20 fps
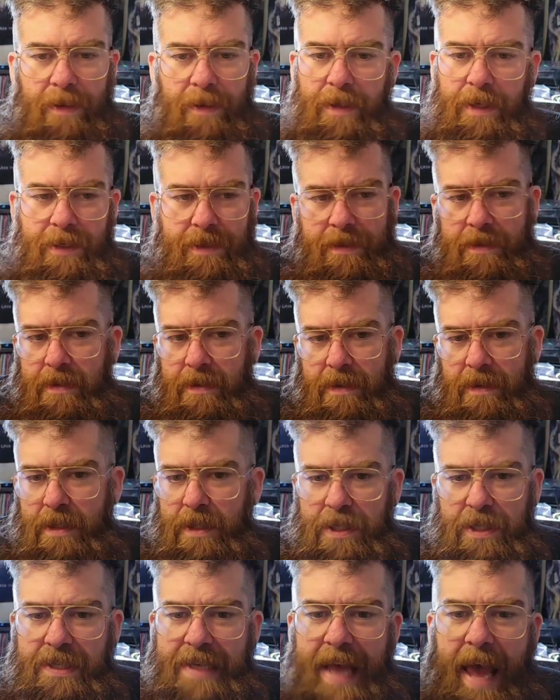The
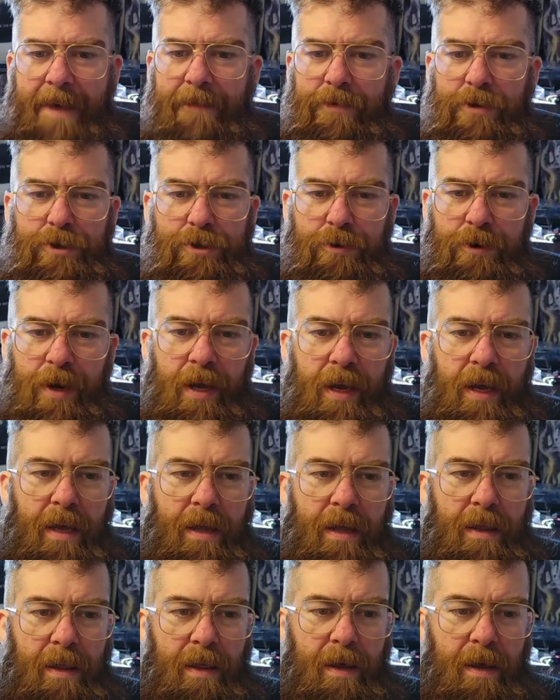savagery
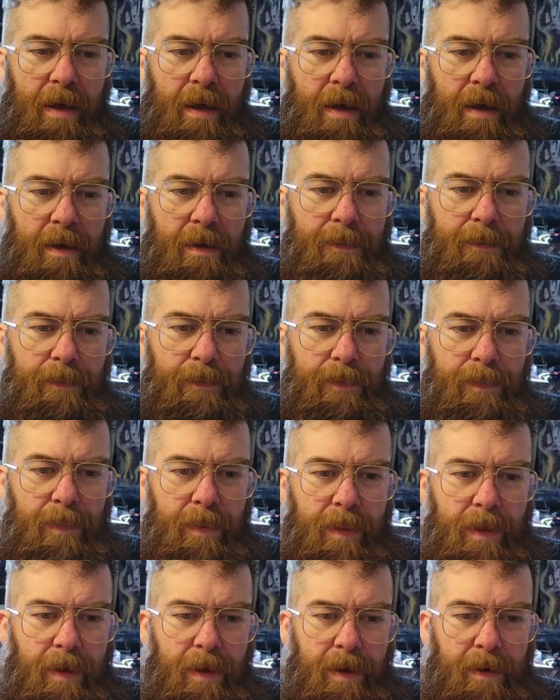and
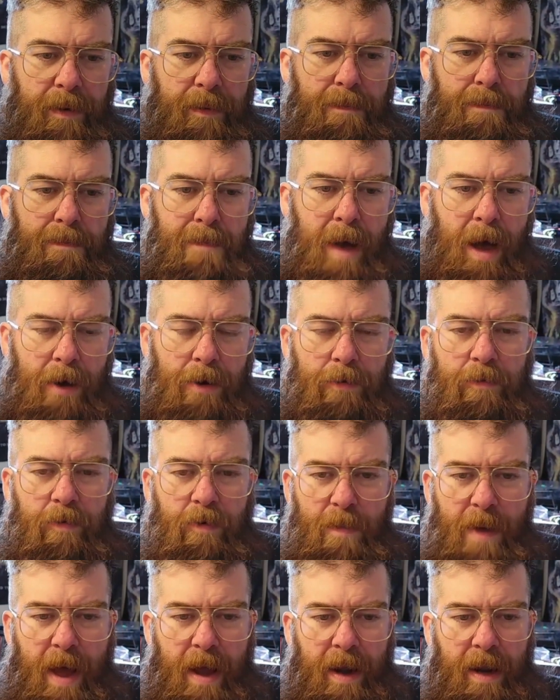the
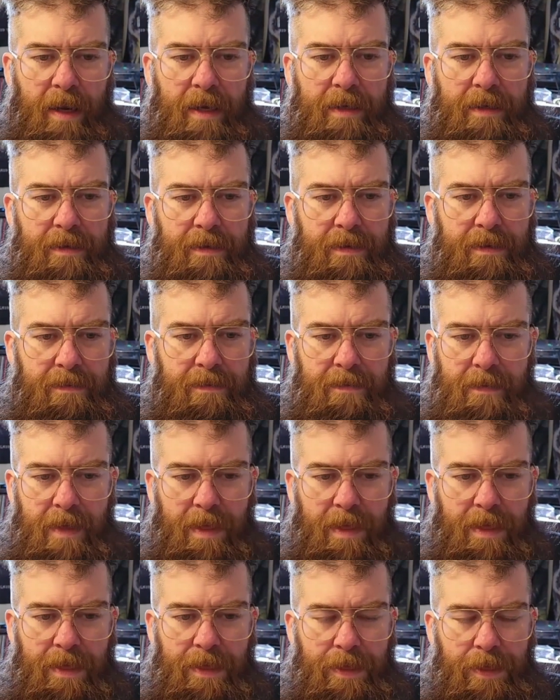monochromatic
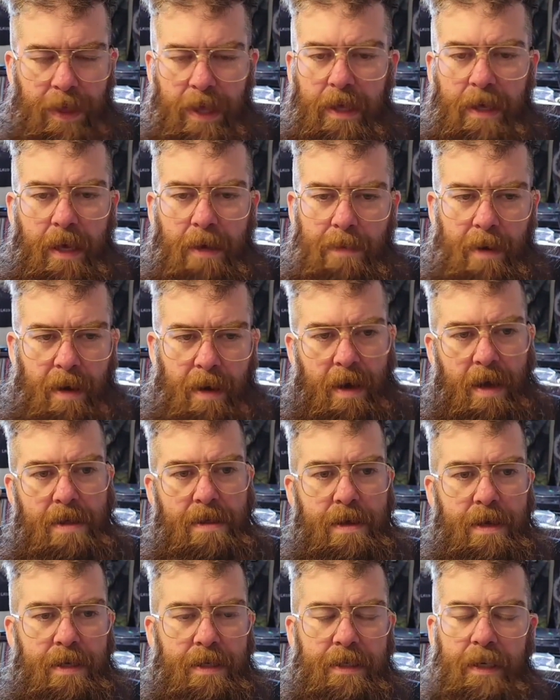thinking
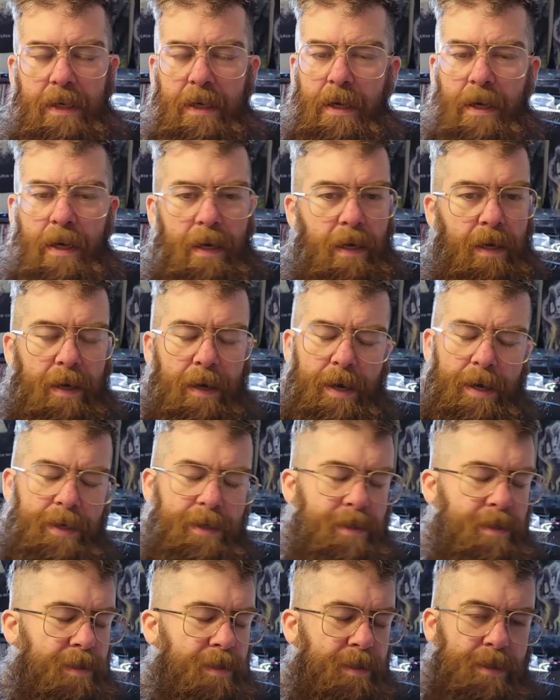behind this
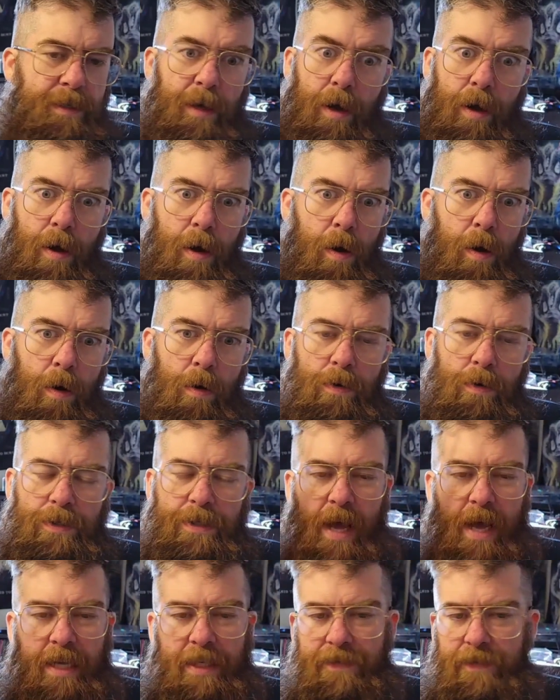is so
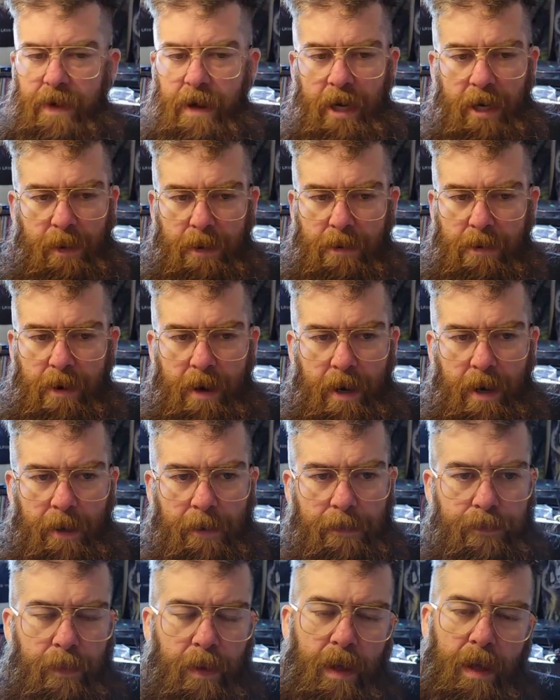satisfying to me right
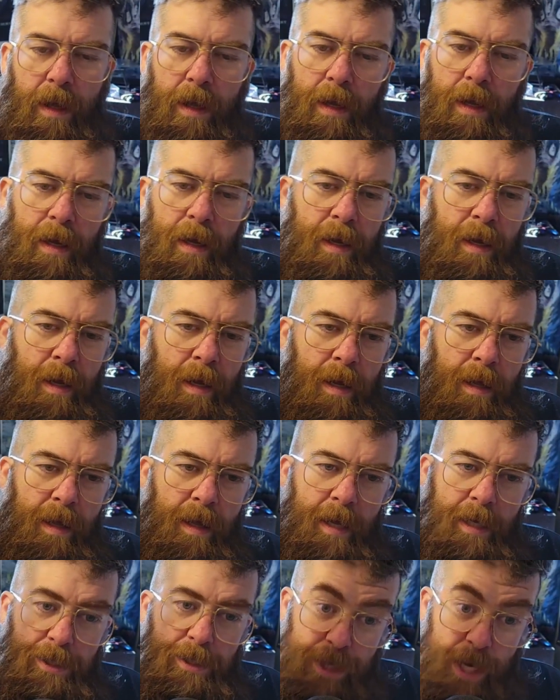now.
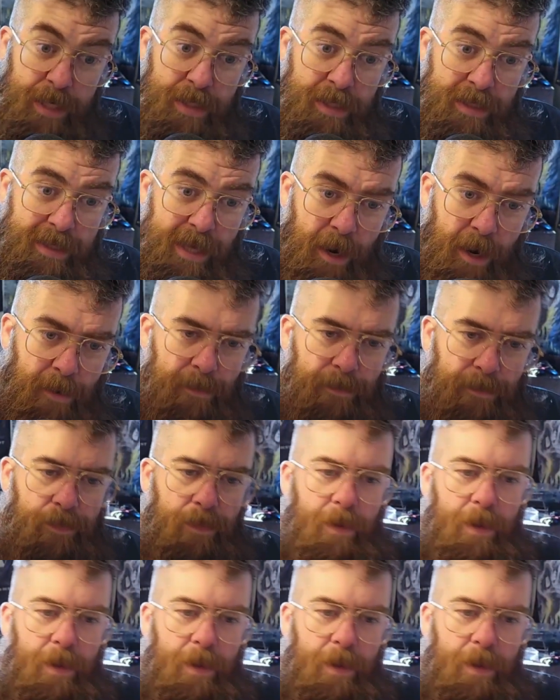Check this out.